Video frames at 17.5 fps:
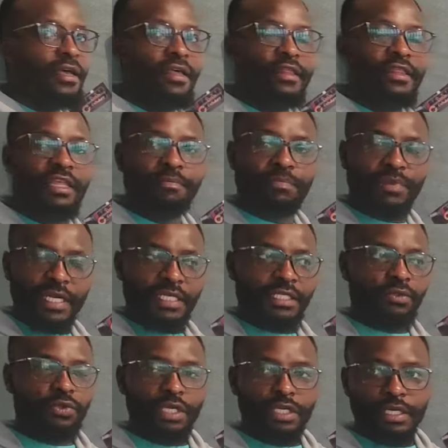the
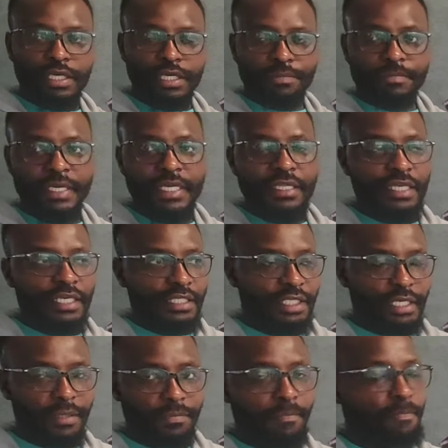price will remain the
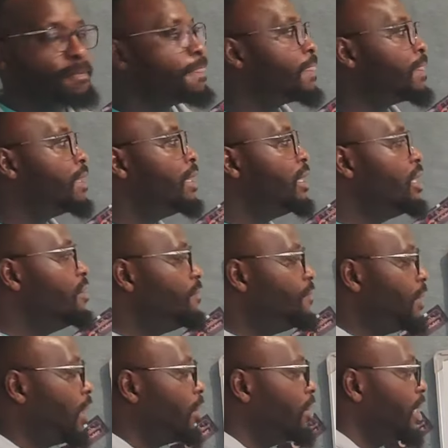same.
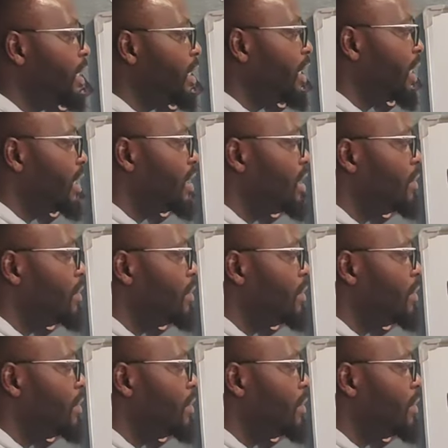If you are ordering a